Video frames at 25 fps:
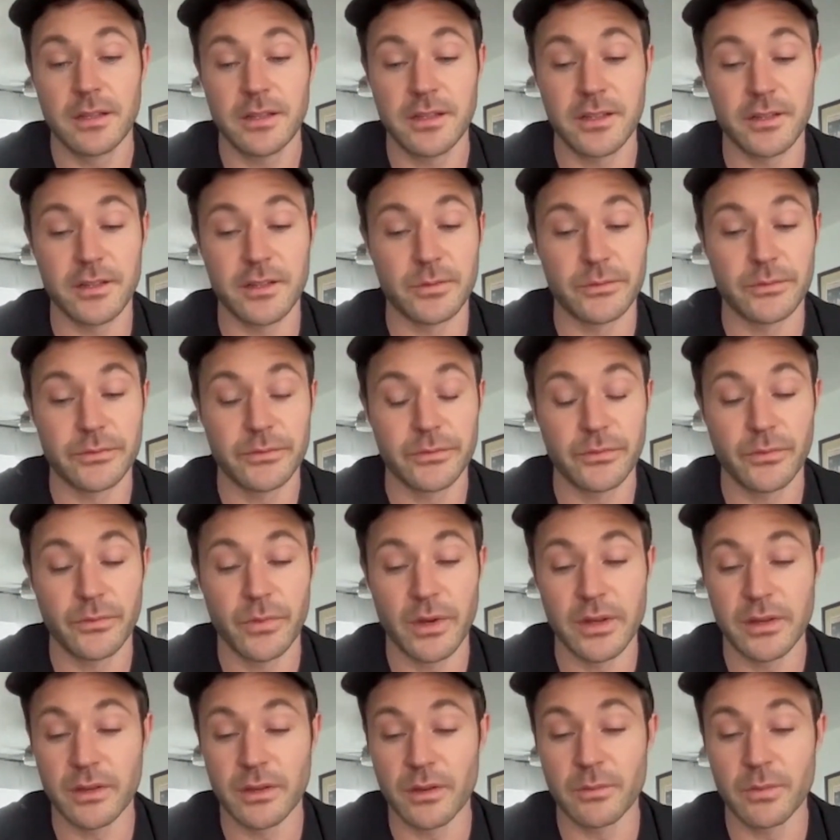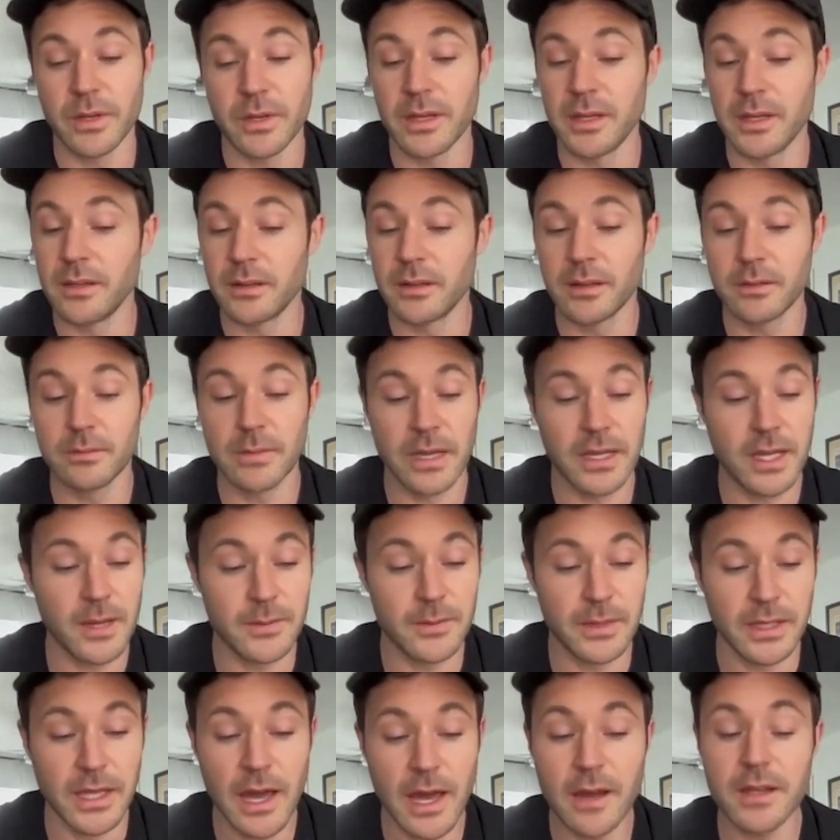you know, whether it be my
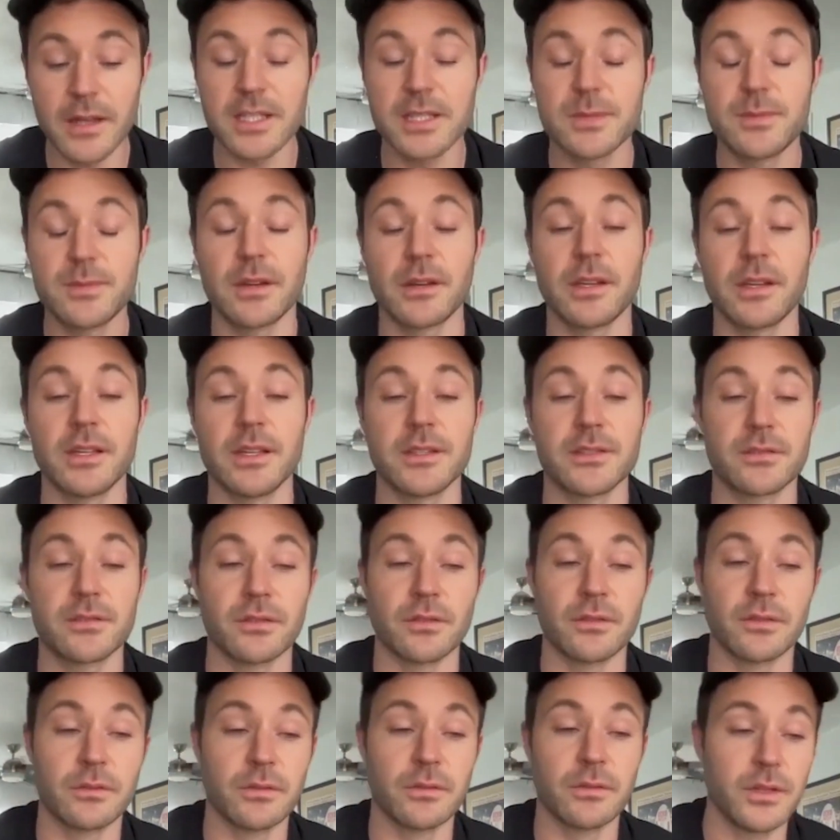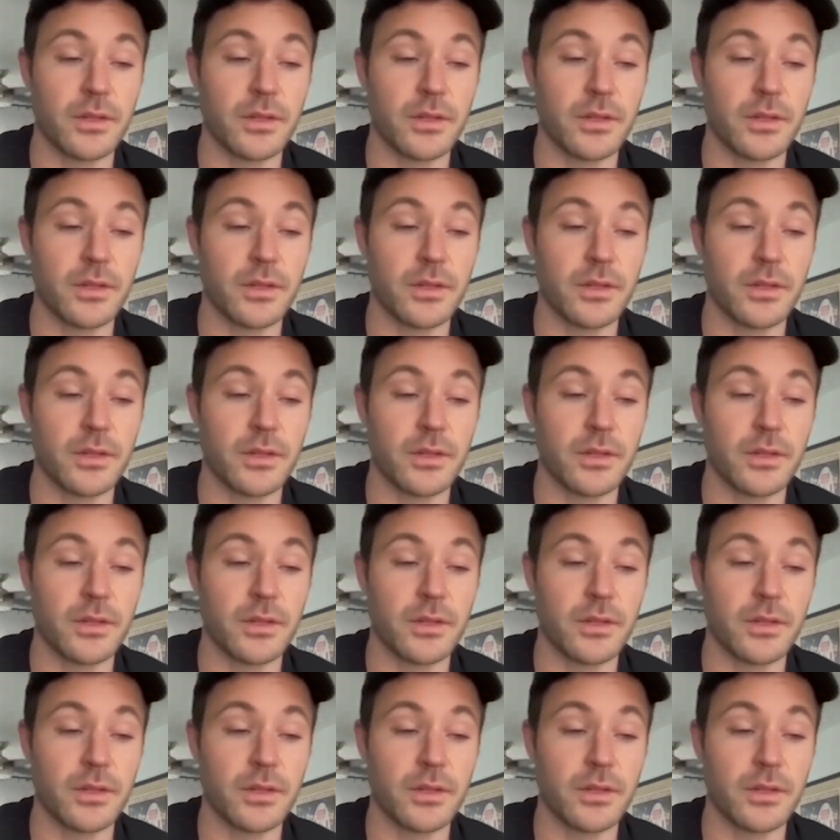coming out experience or,